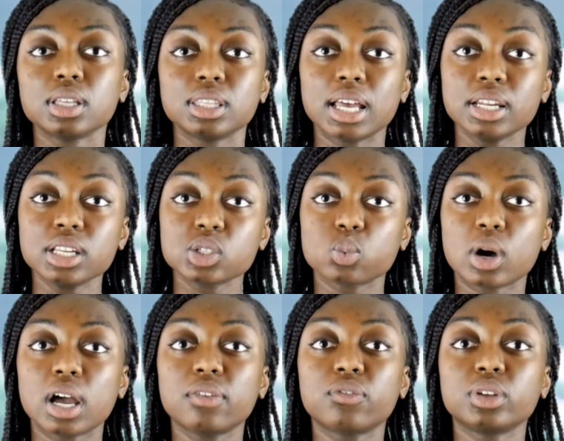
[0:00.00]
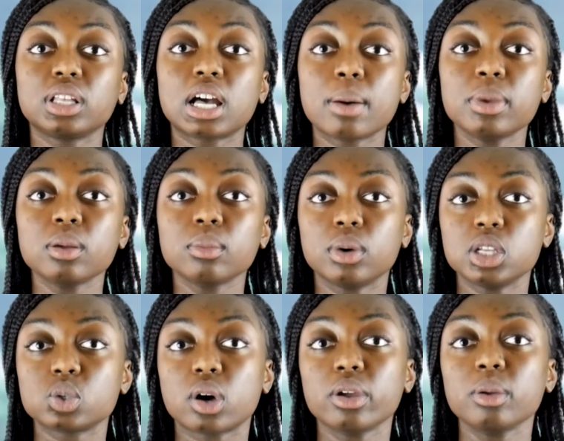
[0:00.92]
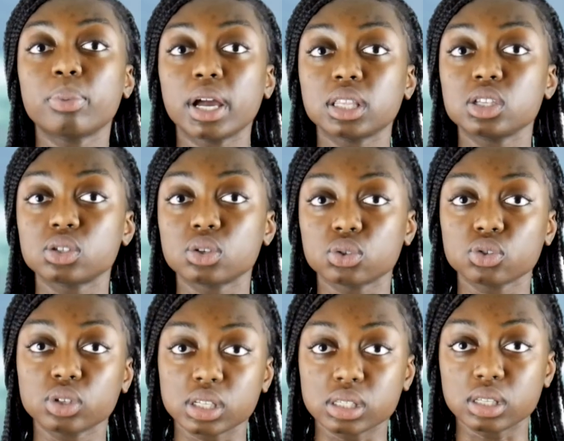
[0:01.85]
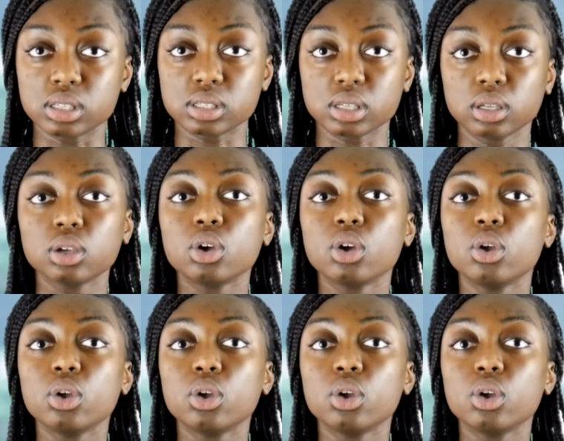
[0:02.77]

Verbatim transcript: That is why, for the coming months while we practice social distancing,